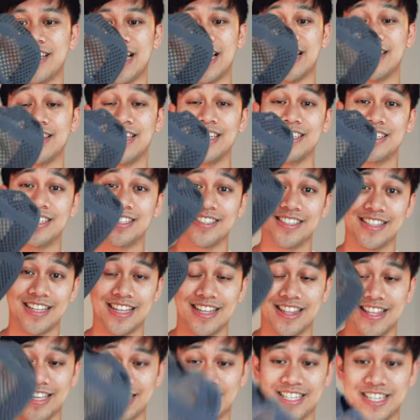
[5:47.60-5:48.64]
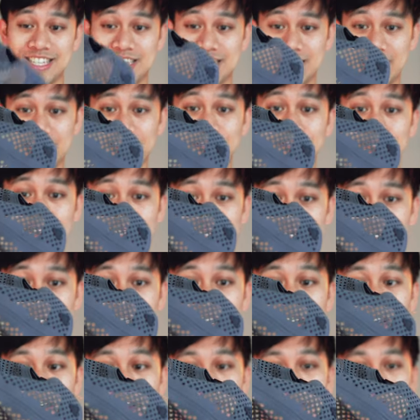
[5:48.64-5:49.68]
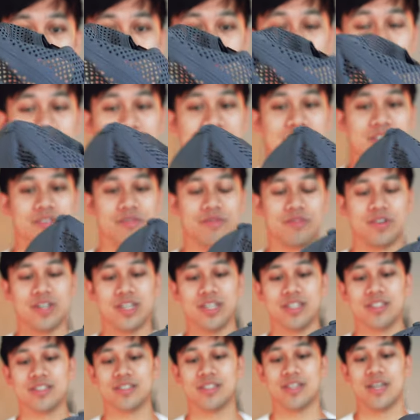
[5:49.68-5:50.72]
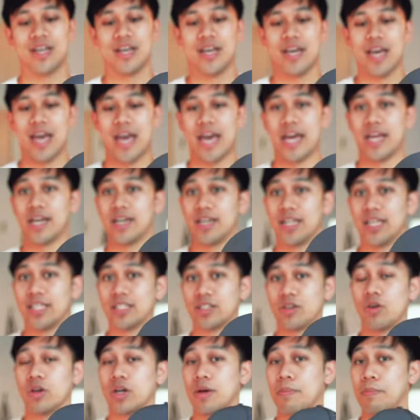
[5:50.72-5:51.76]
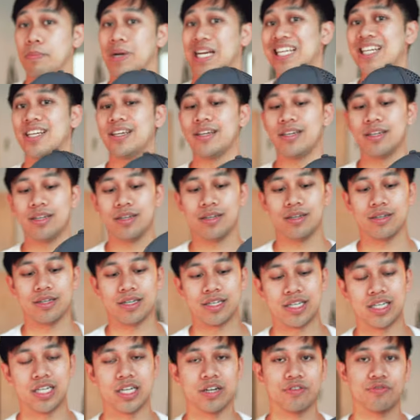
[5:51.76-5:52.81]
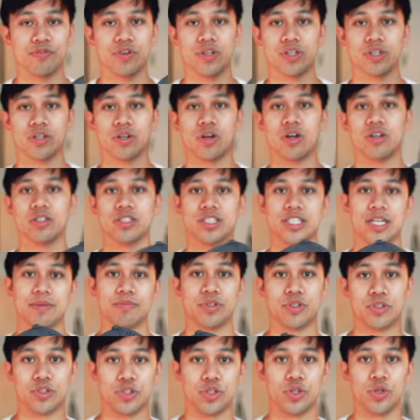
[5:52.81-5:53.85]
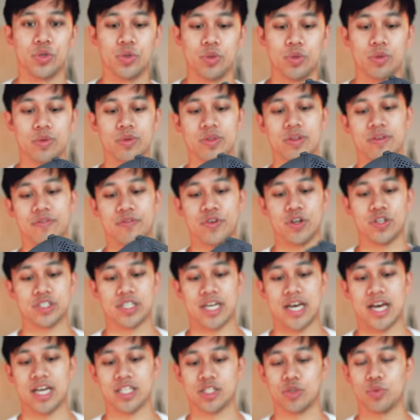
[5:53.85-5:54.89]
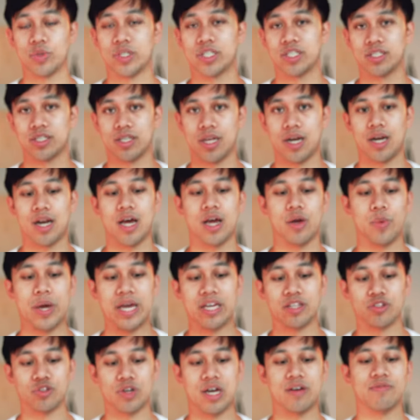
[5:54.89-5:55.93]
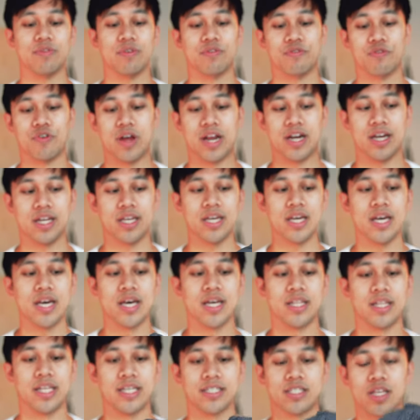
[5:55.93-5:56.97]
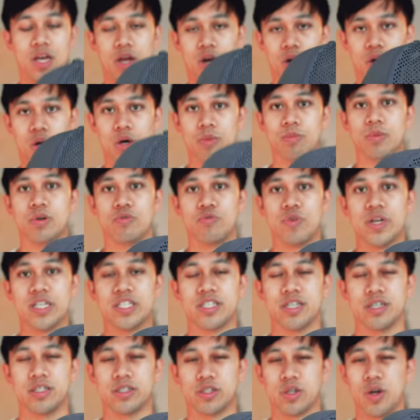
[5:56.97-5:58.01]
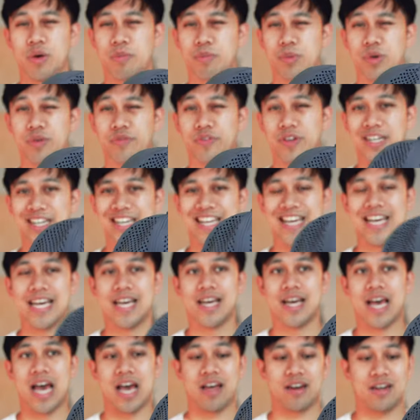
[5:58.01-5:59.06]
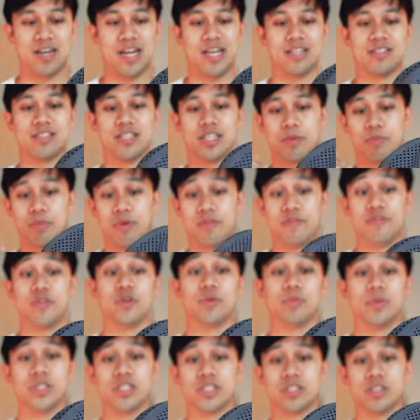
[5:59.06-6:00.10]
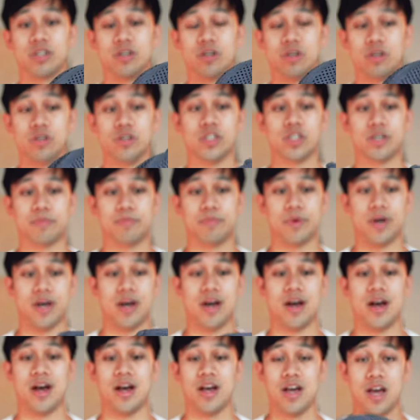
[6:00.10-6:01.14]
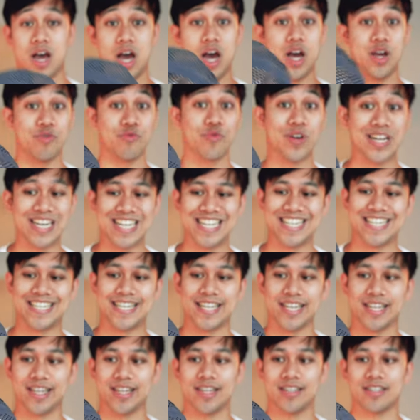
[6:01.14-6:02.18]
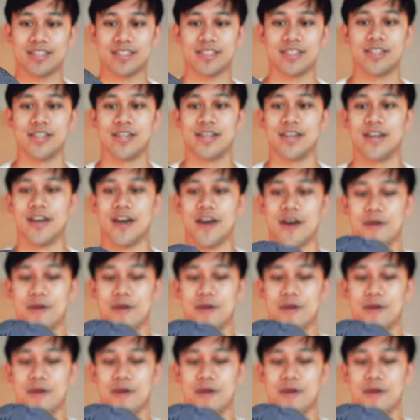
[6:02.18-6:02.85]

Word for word: this is the Shift from Western Rise and it's got a completely different concept to the Versa hat, which is lightweight, travel friendly. This a lot more rigid. It's got more of an athletic performance look, but I really dig it. Um,